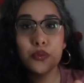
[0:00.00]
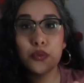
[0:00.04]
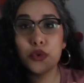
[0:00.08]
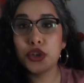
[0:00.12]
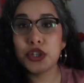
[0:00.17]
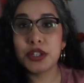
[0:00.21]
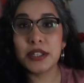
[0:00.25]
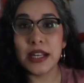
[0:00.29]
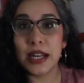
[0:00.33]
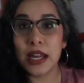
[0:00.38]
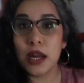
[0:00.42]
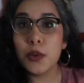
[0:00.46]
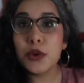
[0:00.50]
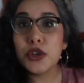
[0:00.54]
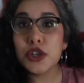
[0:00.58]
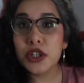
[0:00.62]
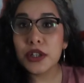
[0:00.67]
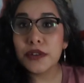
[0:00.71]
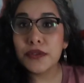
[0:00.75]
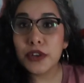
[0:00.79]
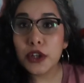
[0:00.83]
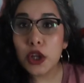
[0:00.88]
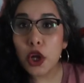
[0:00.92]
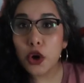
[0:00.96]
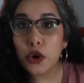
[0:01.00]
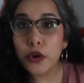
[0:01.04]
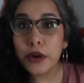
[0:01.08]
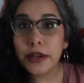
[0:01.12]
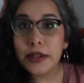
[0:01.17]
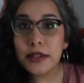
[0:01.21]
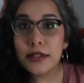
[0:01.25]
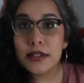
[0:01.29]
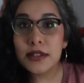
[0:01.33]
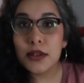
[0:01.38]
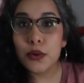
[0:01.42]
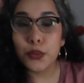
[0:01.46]
we're sticking with Jennifer
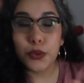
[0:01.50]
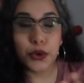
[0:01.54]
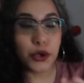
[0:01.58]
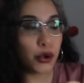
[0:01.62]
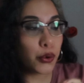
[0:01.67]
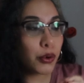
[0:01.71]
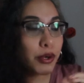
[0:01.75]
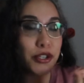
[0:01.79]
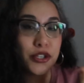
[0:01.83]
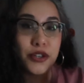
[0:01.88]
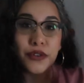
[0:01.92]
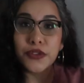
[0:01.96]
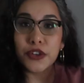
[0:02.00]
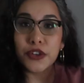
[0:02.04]
Lawrence and we're going to